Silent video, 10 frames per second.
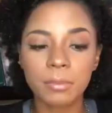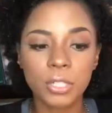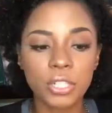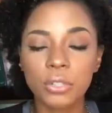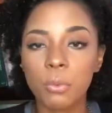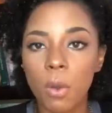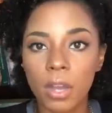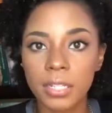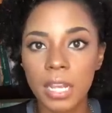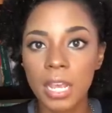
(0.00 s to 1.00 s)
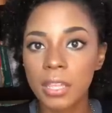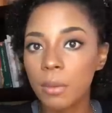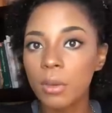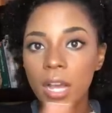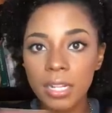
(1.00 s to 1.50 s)
as much as you want.
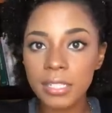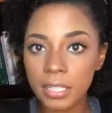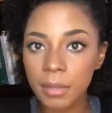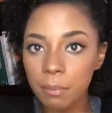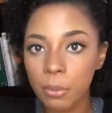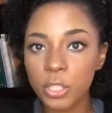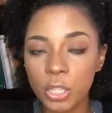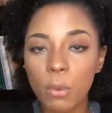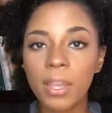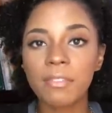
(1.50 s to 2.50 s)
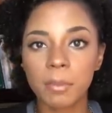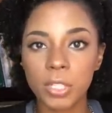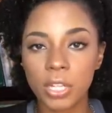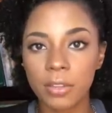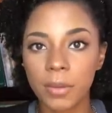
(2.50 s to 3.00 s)
They will constantly push away from
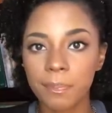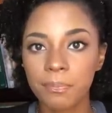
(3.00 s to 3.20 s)
each other.